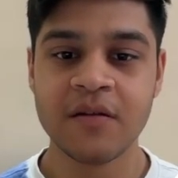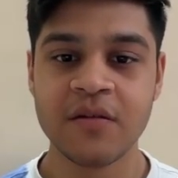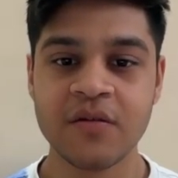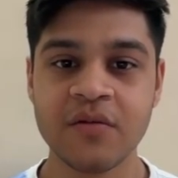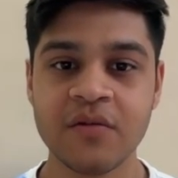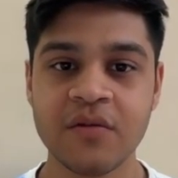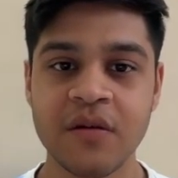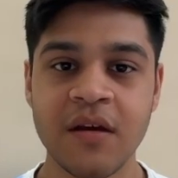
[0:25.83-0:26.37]

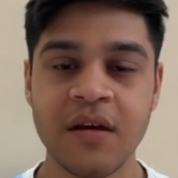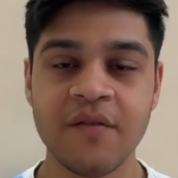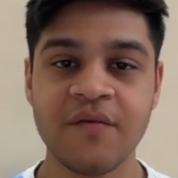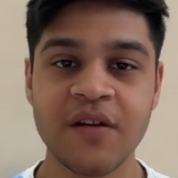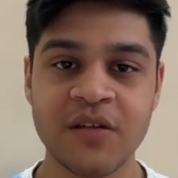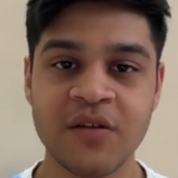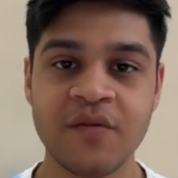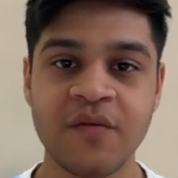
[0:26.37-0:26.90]
So
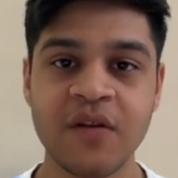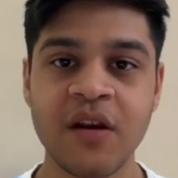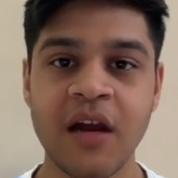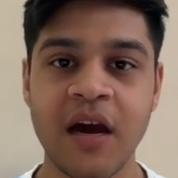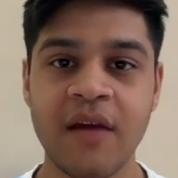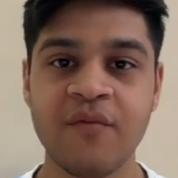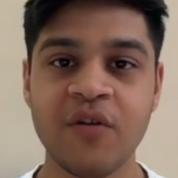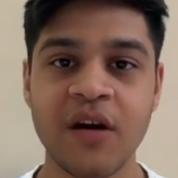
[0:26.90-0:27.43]
first of all,
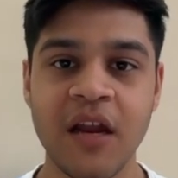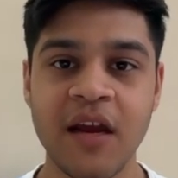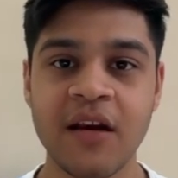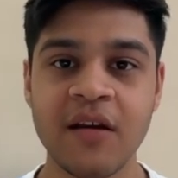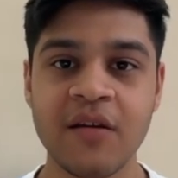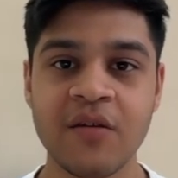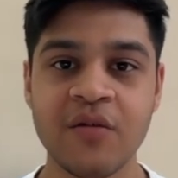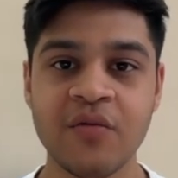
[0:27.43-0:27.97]
I would
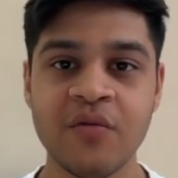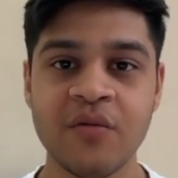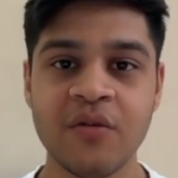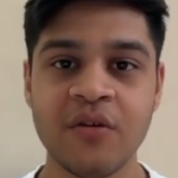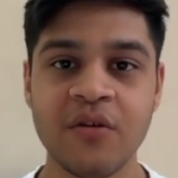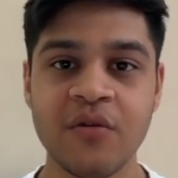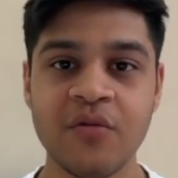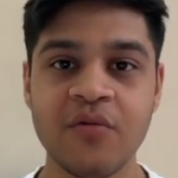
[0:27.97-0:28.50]
like you
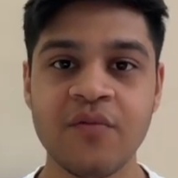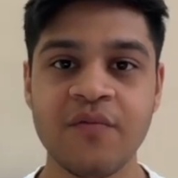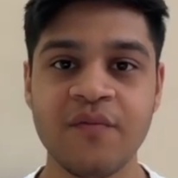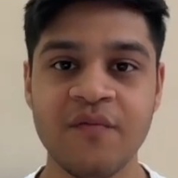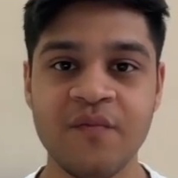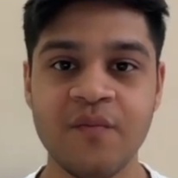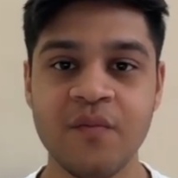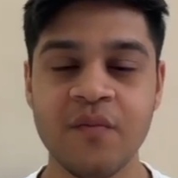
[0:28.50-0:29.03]
to
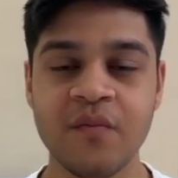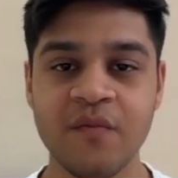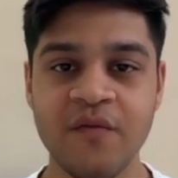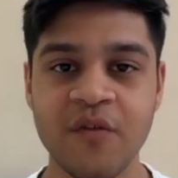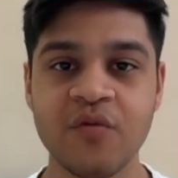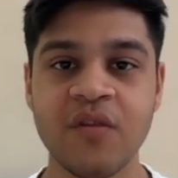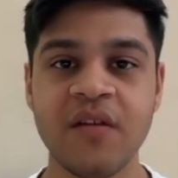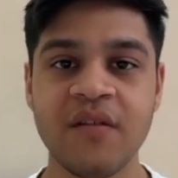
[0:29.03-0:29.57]

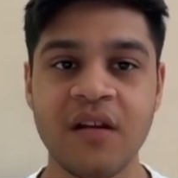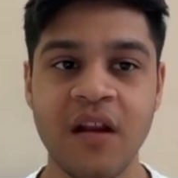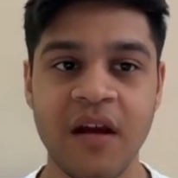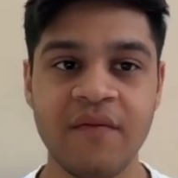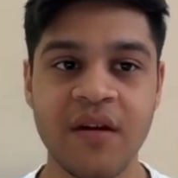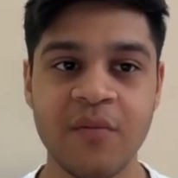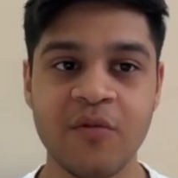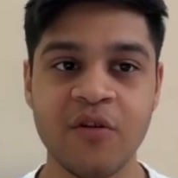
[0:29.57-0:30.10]
view the
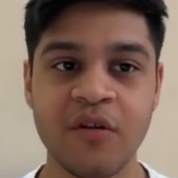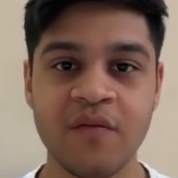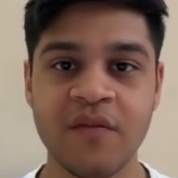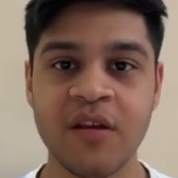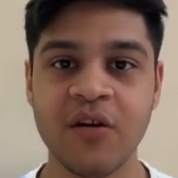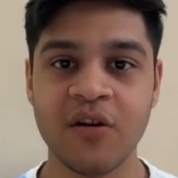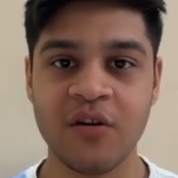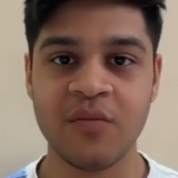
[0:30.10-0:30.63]
live demo of
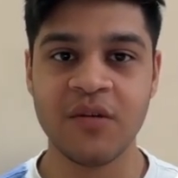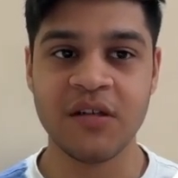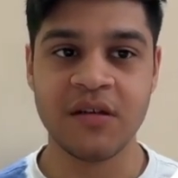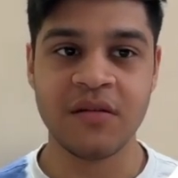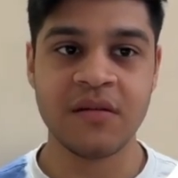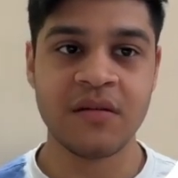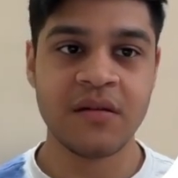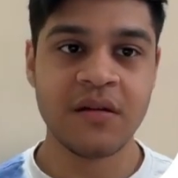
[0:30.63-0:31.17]
the
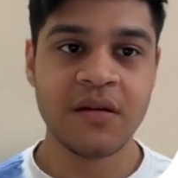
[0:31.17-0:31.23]
automation.